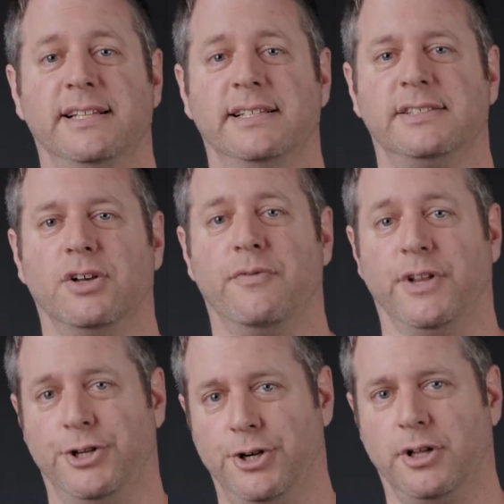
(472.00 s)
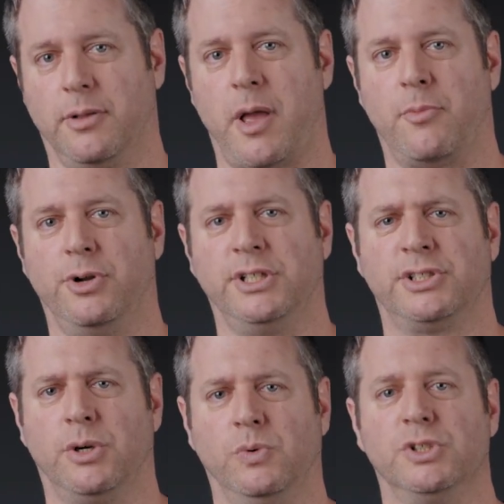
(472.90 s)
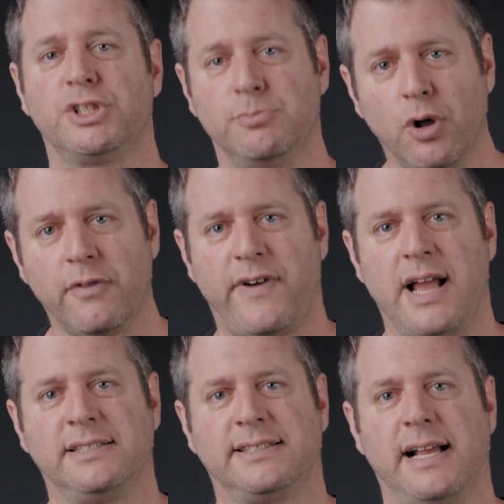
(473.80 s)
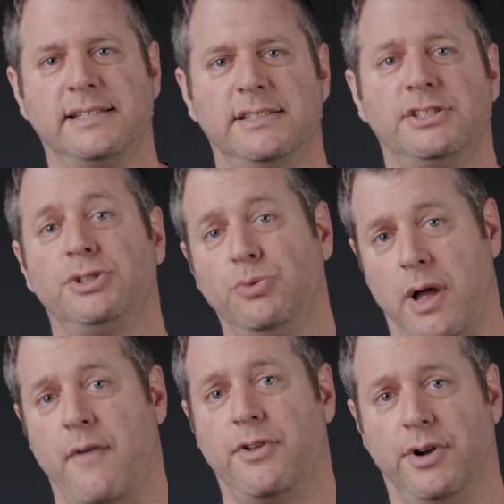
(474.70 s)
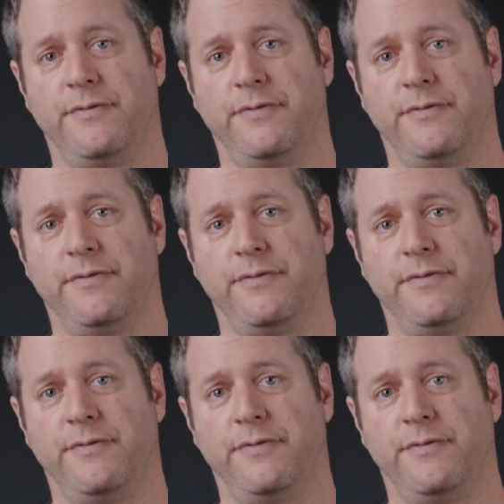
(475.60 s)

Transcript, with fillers: gigs of internal memory, so small file sizes do have their